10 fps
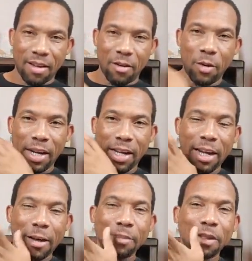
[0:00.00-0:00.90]
when it
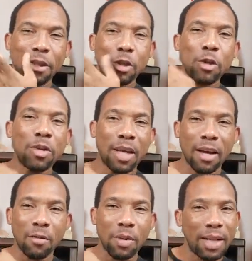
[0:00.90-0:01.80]
comes to their
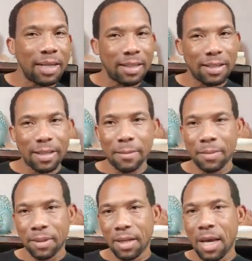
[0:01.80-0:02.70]

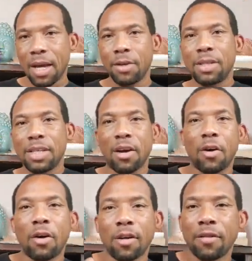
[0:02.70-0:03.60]
relationships. You see how
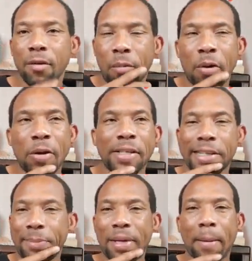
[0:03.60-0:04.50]
all of the words
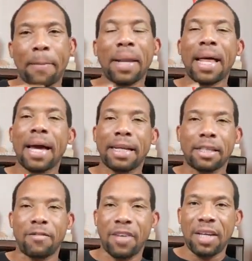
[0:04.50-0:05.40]
can be applied to
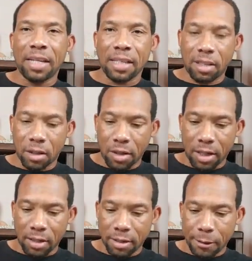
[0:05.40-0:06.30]
Venus and
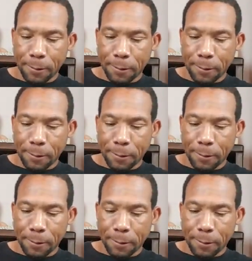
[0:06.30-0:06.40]
Taurus.